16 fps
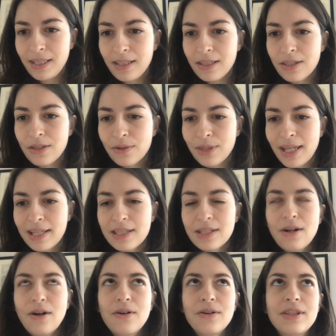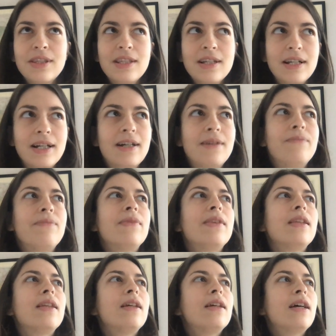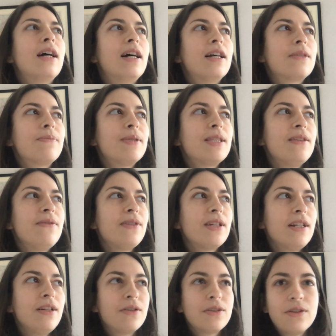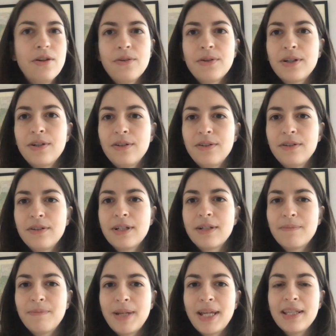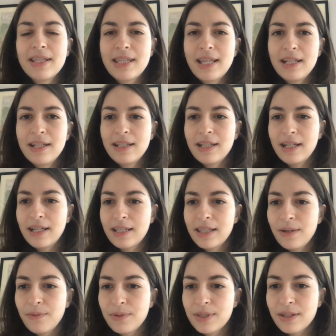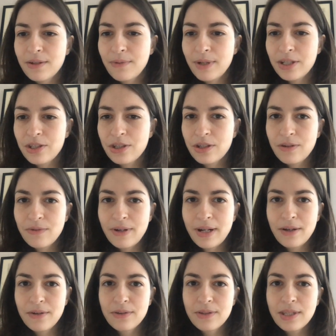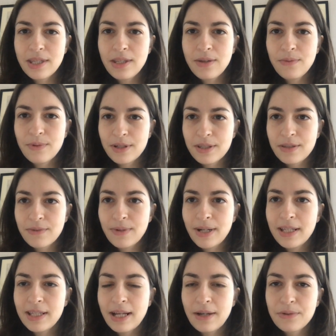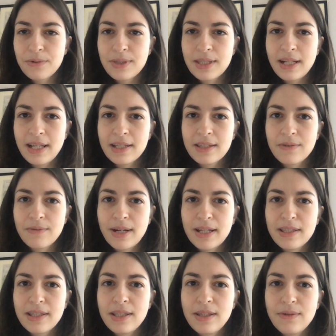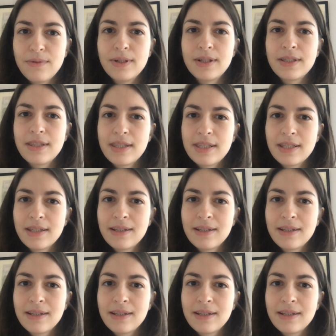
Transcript: So that's on the uh, specifically on local campaigns. Then uh, there was a question around keywords, right? How to select the right keywords.